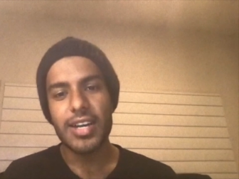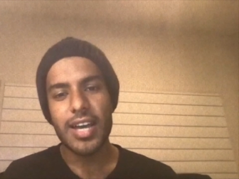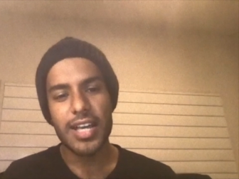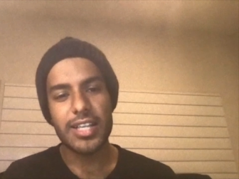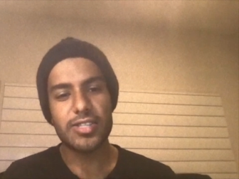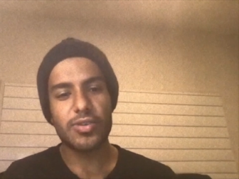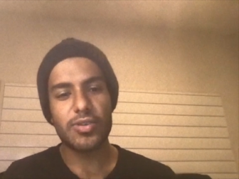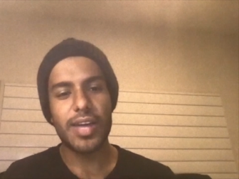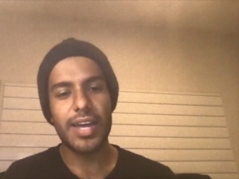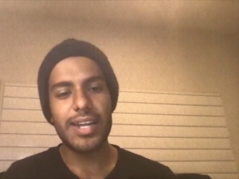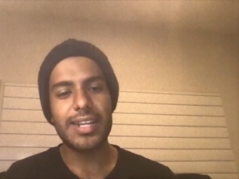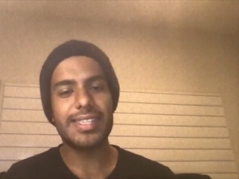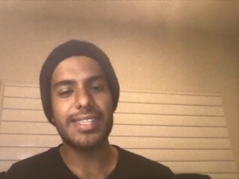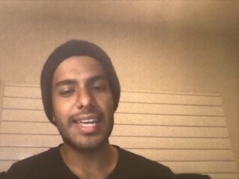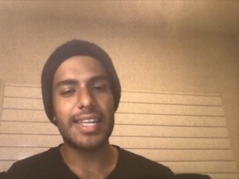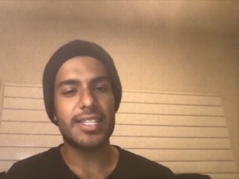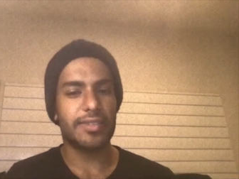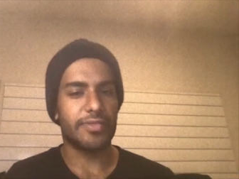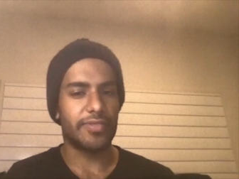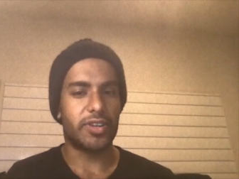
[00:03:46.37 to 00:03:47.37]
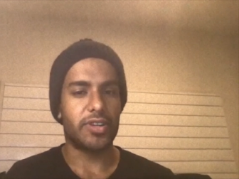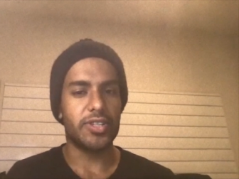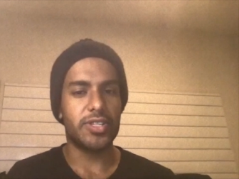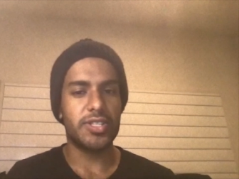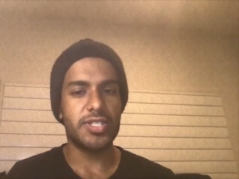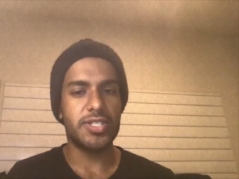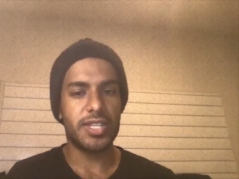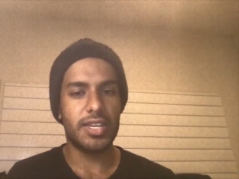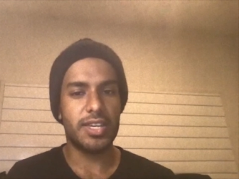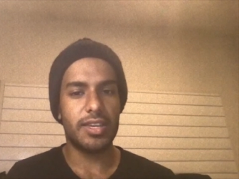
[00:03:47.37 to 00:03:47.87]
And so that sense of
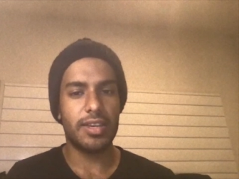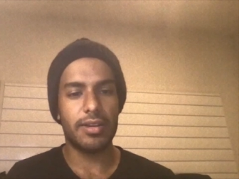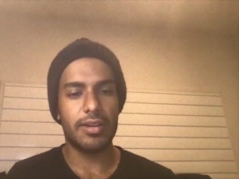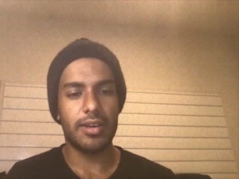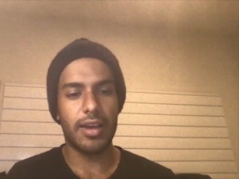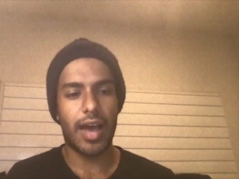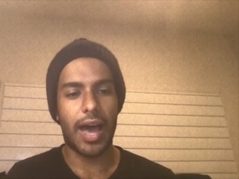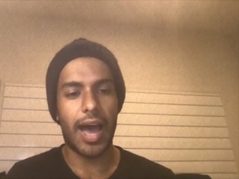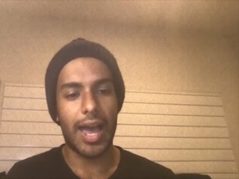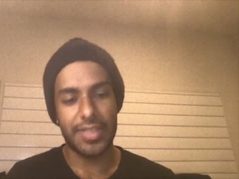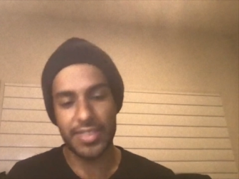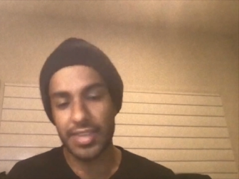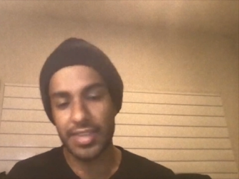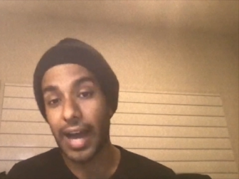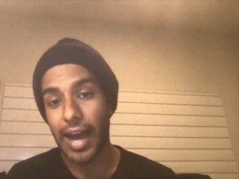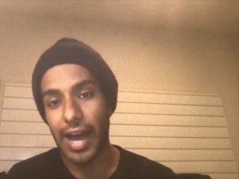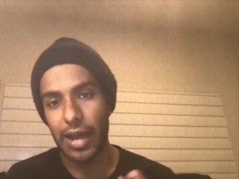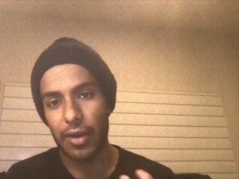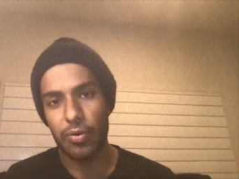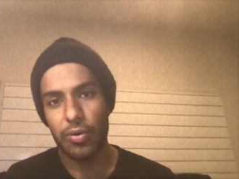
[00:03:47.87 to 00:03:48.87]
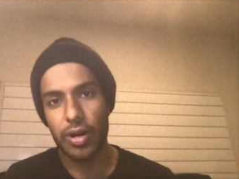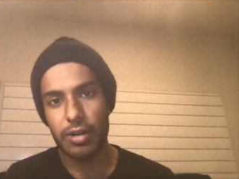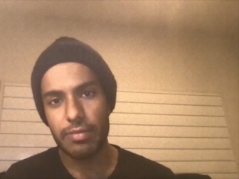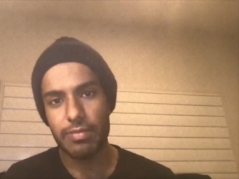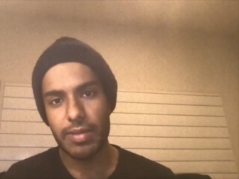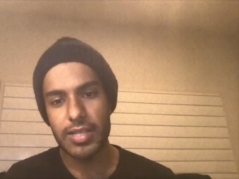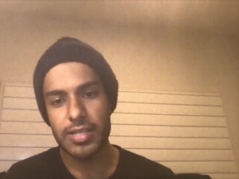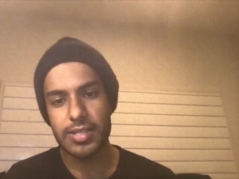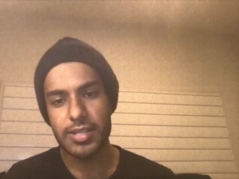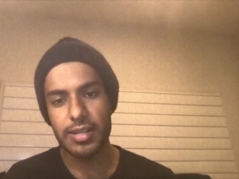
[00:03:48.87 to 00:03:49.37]
urgency, I think I work
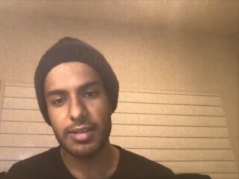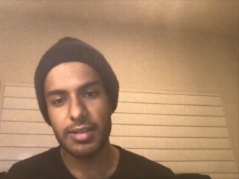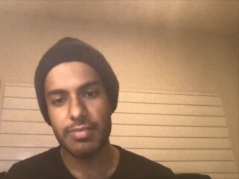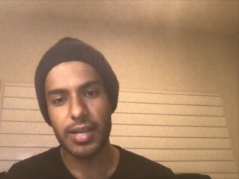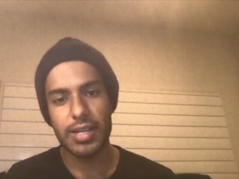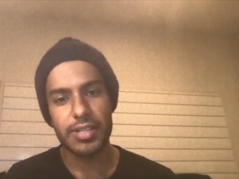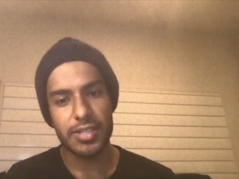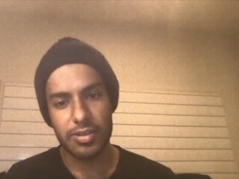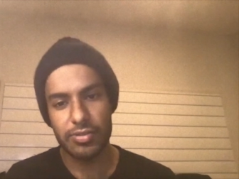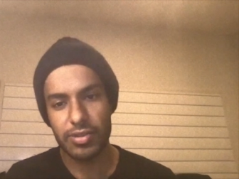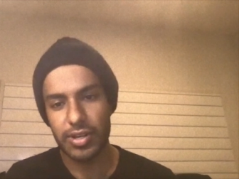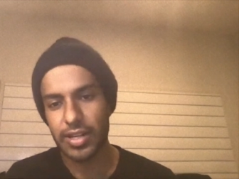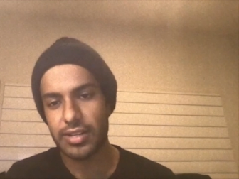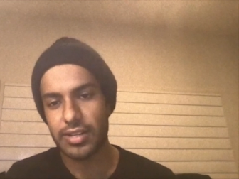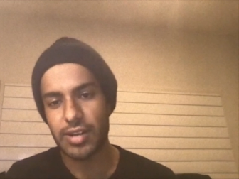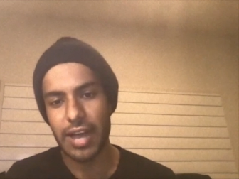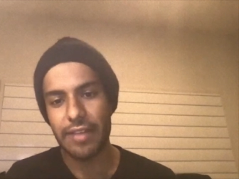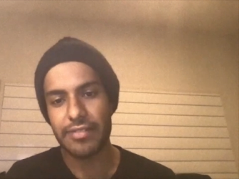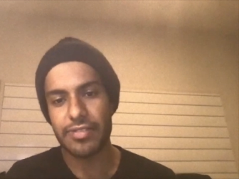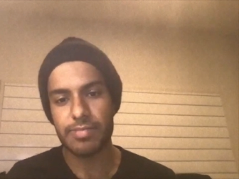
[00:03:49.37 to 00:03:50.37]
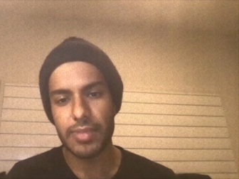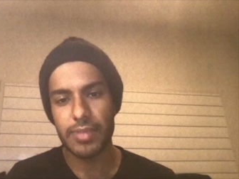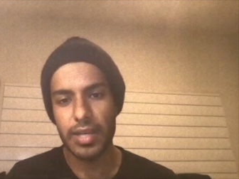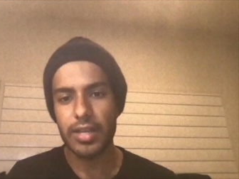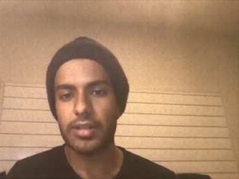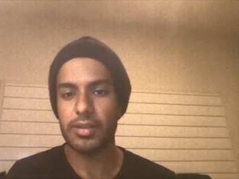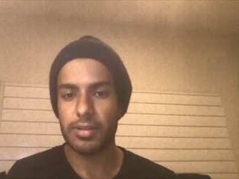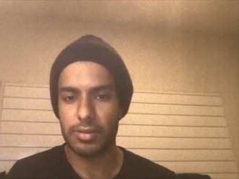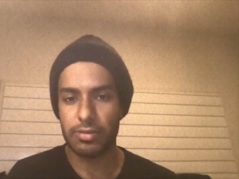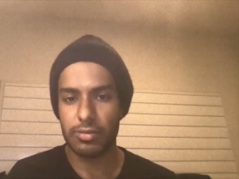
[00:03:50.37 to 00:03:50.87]
best in, because it really drives me
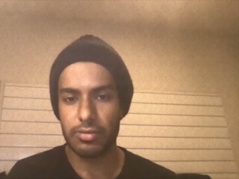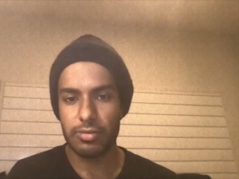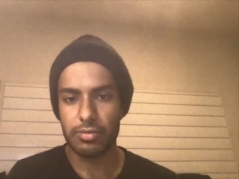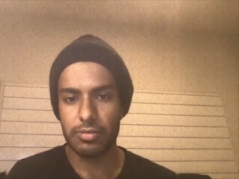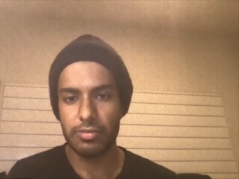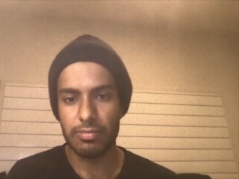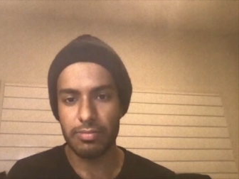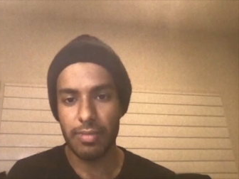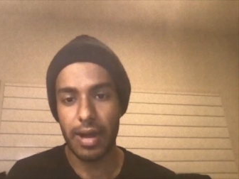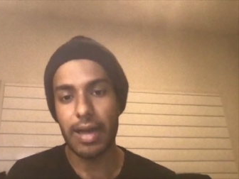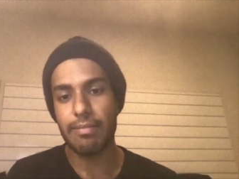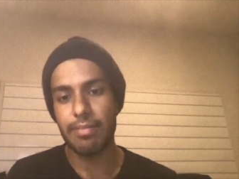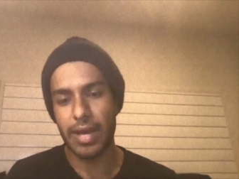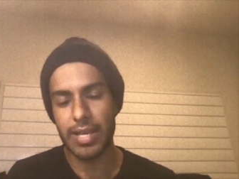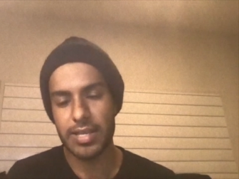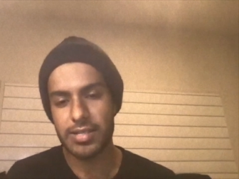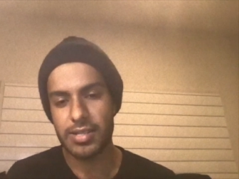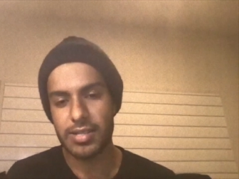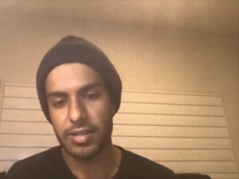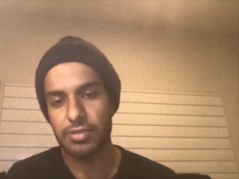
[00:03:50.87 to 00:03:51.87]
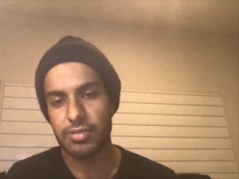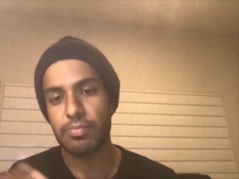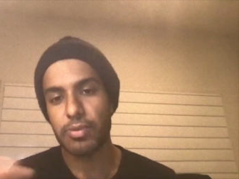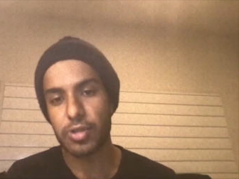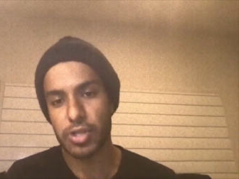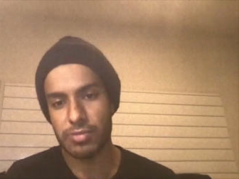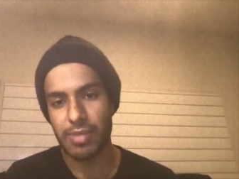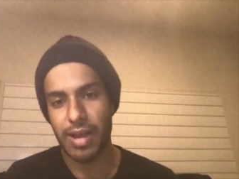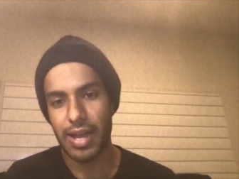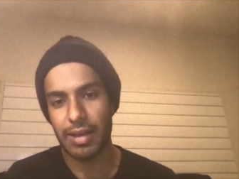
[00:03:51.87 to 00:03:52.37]
to do my best and to
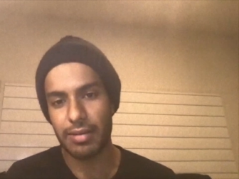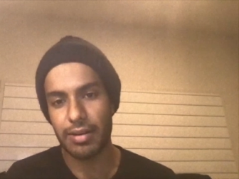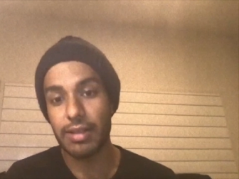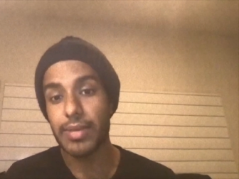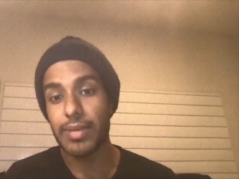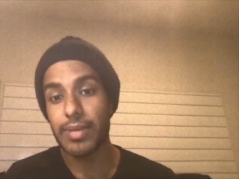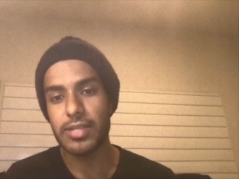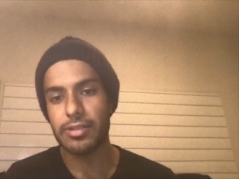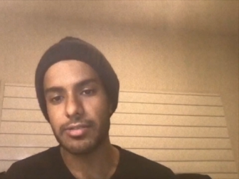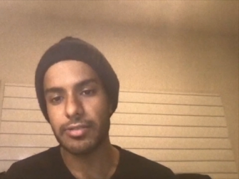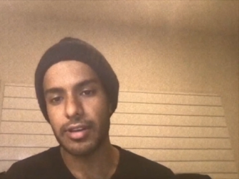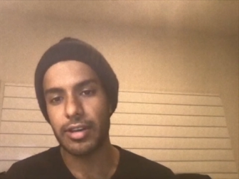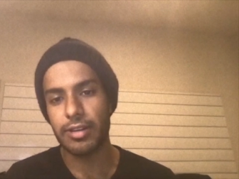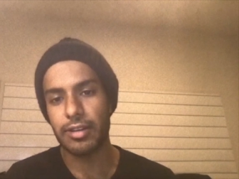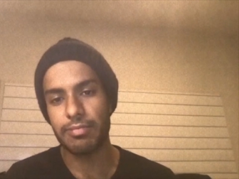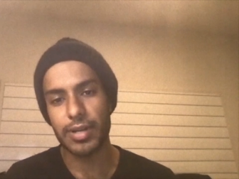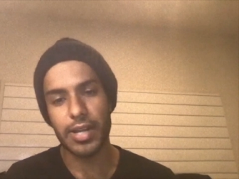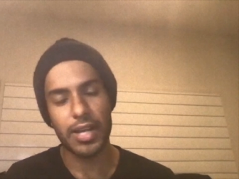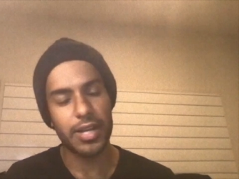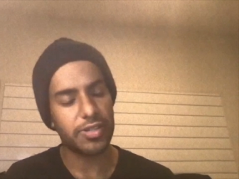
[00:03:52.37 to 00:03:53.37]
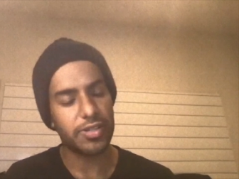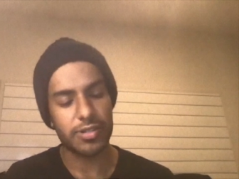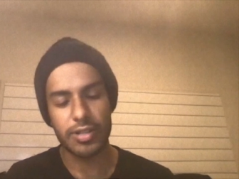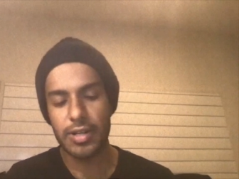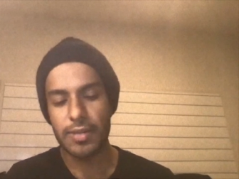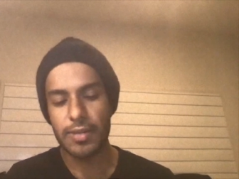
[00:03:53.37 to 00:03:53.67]
push my limits and potential.